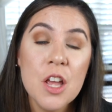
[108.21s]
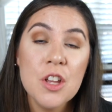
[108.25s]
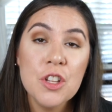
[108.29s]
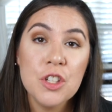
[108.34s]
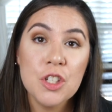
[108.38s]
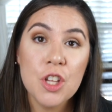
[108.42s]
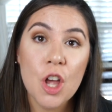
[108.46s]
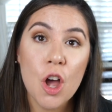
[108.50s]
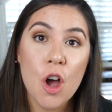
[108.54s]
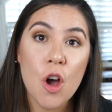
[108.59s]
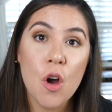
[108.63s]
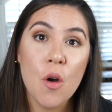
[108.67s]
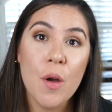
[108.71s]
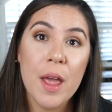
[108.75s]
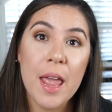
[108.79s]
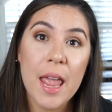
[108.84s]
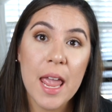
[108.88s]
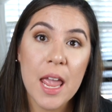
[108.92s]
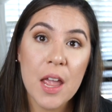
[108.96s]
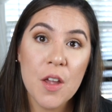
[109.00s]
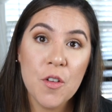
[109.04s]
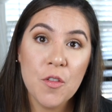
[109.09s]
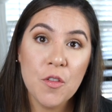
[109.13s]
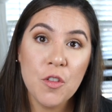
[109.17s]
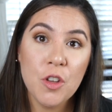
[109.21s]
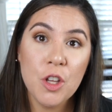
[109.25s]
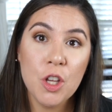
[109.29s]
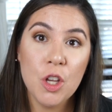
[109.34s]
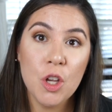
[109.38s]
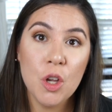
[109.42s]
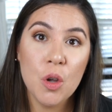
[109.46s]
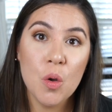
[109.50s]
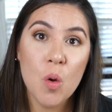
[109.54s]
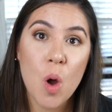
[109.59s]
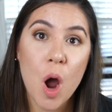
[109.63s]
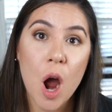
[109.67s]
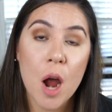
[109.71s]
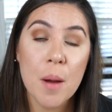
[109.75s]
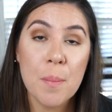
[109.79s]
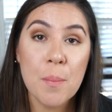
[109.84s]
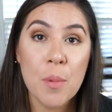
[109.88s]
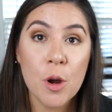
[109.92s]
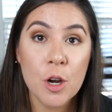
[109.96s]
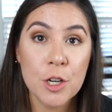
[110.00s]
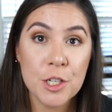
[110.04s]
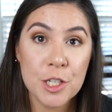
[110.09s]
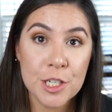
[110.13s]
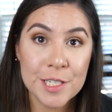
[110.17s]
So if you are
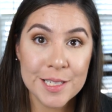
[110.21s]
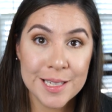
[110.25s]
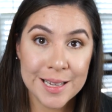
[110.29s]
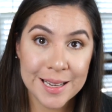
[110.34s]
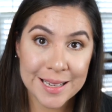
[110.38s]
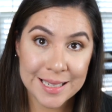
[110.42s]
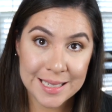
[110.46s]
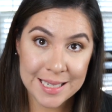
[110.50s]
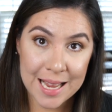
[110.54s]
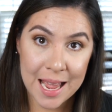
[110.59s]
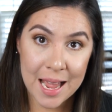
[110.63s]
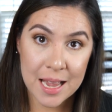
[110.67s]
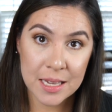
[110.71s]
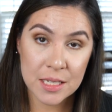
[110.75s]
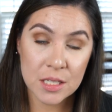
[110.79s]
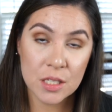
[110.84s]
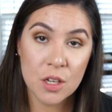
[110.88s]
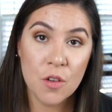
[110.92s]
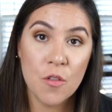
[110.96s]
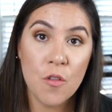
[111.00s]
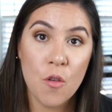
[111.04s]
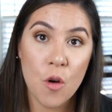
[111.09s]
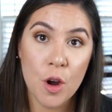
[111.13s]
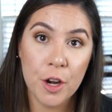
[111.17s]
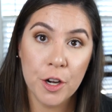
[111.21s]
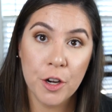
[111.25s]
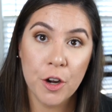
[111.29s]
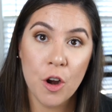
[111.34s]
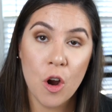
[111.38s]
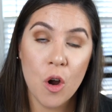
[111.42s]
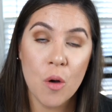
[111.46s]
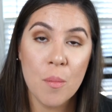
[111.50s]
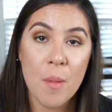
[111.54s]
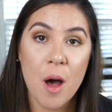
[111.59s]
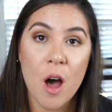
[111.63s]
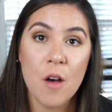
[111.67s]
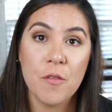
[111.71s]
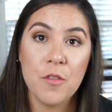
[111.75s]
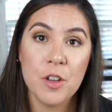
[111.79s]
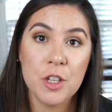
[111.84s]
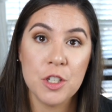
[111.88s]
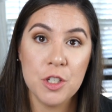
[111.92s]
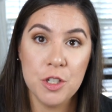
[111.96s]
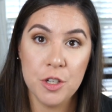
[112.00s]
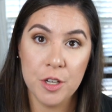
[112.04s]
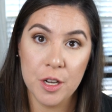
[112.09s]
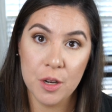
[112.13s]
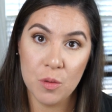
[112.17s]
purchasing a desk for your home
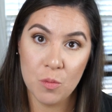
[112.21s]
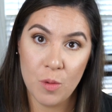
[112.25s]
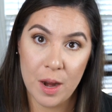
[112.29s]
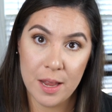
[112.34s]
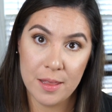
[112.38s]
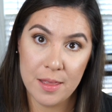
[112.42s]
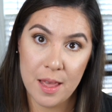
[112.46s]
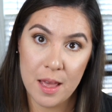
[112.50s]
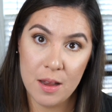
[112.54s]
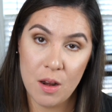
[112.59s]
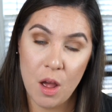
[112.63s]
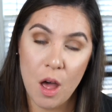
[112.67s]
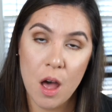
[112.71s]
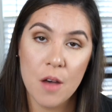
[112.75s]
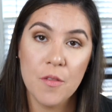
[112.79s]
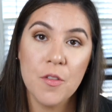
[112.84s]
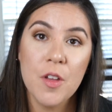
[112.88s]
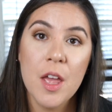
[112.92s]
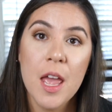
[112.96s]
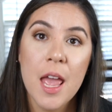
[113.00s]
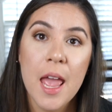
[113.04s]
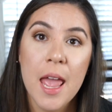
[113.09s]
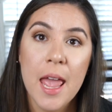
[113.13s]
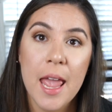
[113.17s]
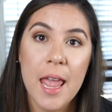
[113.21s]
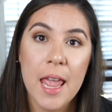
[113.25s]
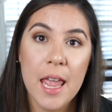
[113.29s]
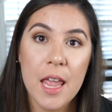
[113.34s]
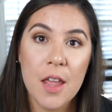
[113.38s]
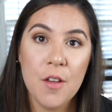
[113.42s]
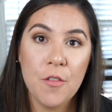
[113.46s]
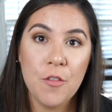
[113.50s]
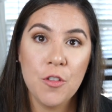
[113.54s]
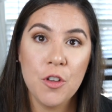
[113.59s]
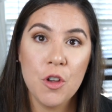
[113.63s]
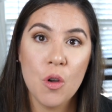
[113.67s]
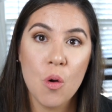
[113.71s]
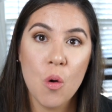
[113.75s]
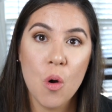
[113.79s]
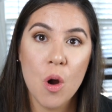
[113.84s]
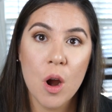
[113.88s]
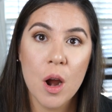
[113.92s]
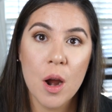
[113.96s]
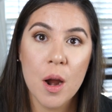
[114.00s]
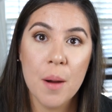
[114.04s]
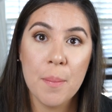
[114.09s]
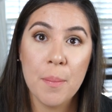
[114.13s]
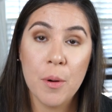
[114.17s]
office, you can write that off. If
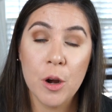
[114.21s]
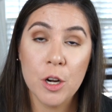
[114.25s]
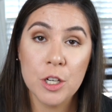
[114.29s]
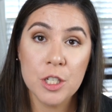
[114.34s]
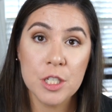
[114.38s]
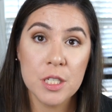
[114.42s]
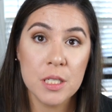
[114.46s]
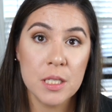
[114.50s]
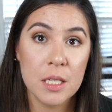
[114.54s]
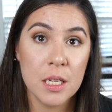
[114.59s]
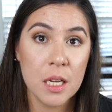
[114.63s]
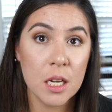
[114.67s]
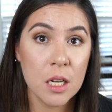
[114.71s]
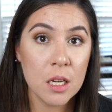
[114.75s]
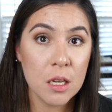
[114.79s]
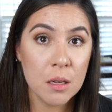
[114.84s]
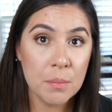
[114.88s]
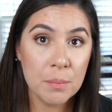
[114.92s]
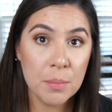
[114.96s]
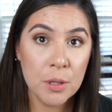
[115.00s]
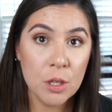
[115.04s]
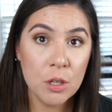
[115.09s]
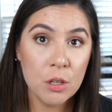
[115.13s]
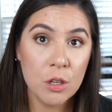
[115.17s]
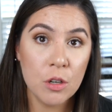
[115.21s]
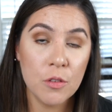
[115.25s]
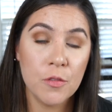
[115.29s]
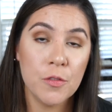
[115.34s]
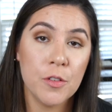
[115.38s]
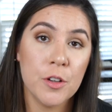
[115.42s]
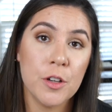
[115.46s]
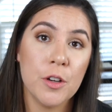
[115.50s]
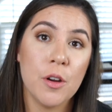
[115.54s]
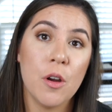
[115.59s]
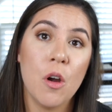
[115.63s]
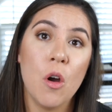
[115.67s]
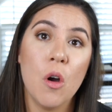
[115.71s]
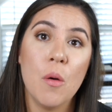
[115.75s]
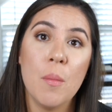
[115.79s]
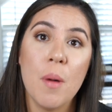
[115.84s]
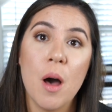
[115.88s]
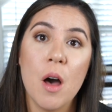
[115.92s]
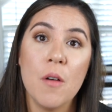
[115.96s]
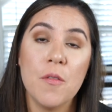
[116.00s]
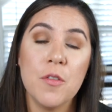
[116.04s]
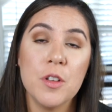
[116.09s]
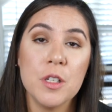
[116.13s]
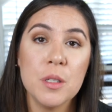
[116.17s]
you're purchasing a computer for your home
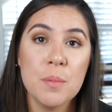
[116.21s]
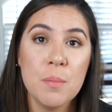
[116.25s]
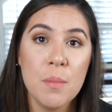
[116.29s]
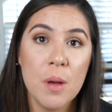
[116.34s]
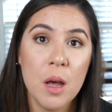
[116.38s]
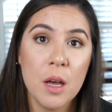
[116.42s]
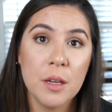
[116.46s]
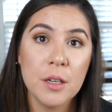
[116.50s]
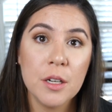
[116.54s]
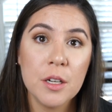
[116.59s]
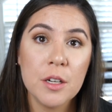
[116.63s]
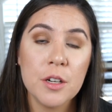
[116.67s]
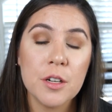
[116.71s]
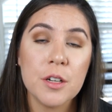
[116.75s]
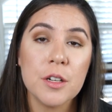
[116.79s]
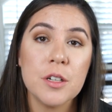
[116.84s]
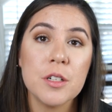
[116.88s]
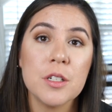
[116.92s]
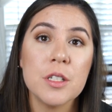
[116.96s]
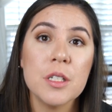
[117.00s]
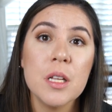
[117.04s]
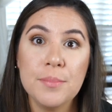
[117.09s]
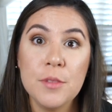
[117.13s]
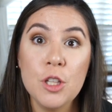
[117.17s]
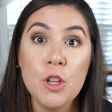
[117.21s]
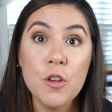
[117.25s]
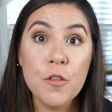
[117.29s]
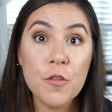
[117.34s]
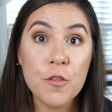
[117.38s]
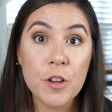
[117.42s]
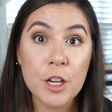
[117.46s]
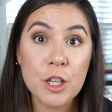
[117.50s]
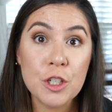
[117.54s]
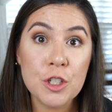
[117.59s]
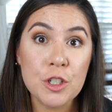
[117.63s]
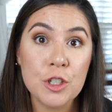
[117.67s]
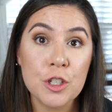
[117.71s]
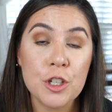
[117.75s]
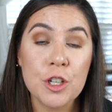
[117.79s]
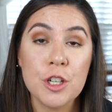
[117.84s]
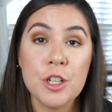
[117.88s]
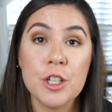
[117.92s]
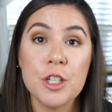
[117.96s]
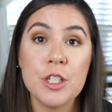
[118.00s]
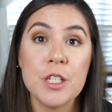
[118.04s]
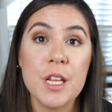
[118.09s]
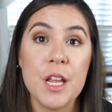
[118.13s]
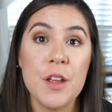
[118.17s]
office, monitors, new
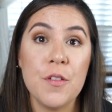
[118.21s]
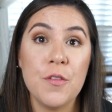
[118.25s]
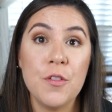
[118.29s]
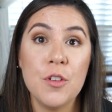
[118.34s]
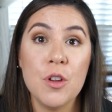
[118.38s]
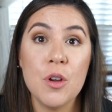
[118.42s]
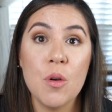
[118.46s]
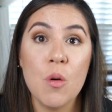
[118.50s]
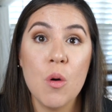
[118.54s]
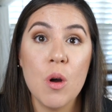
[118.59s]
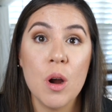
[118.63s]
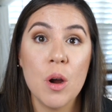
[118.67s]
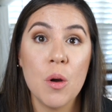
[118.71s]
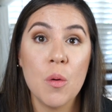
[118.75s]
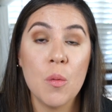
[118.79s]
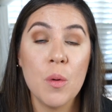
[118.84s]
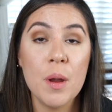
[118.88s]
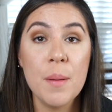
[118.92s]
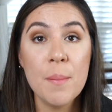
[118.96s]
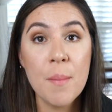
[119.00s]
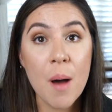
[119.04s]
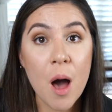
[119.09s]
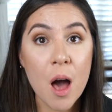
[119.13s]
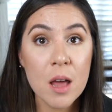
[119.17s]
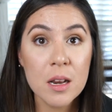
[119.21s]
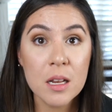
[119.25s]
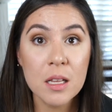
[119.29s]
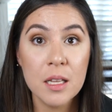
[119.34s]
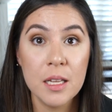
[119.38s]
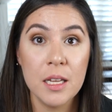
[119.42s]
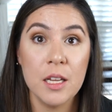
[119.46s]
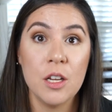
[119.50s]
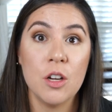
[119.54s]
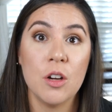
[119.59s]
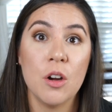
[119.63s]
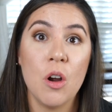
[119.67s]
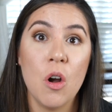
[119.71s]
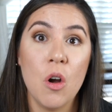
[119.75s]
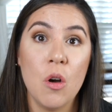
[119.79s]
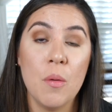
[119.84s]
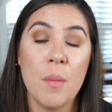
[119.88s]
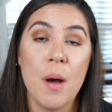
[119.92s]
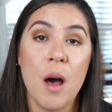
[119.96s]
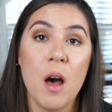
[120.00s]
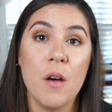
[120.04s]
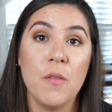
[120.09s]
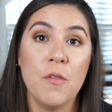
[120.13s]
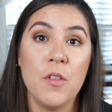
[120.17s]
fixtures, if you're remodeling your
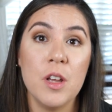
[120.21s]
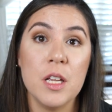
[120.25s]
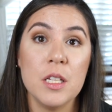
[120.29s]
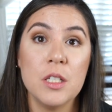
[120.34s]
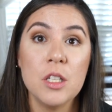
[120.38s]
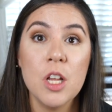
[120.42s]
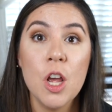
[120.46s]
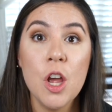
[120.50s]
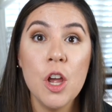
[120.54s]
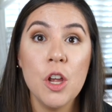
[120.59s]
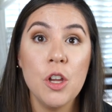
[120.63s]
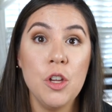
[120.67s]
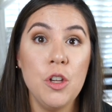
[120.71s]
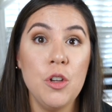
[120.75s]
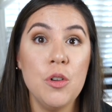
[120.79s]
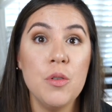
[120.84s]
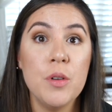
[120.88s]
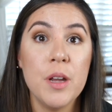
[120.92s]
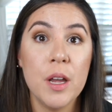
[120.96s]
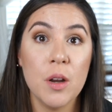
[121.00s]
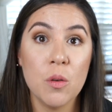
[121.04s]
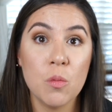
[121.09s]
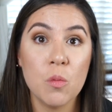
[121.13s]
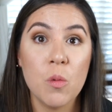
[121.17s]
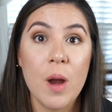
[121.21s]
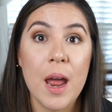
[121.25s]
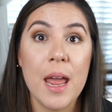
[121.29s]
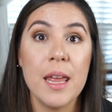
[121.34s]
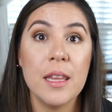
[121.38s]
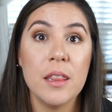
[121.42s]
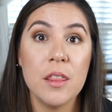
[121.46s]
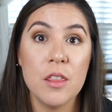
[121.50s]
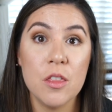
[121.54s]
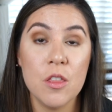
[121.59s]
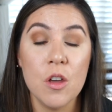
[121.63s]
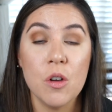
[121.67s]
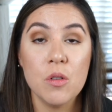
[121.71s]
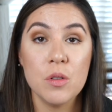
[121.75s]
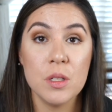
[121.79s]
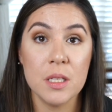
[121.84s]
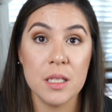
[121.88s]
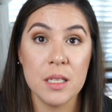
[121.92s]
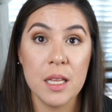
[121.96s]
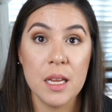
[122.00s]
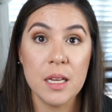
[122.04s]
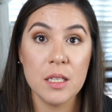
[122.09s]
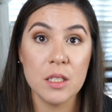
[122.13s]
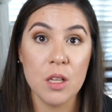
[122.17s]
home office, you can write those
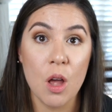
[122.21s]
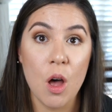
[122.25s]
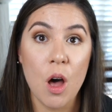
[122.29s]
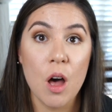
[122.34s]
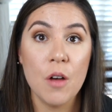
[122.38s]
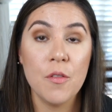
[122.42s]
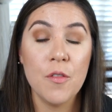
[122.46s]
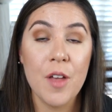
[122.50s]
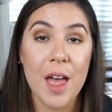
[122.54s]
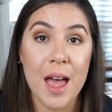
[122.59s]
things off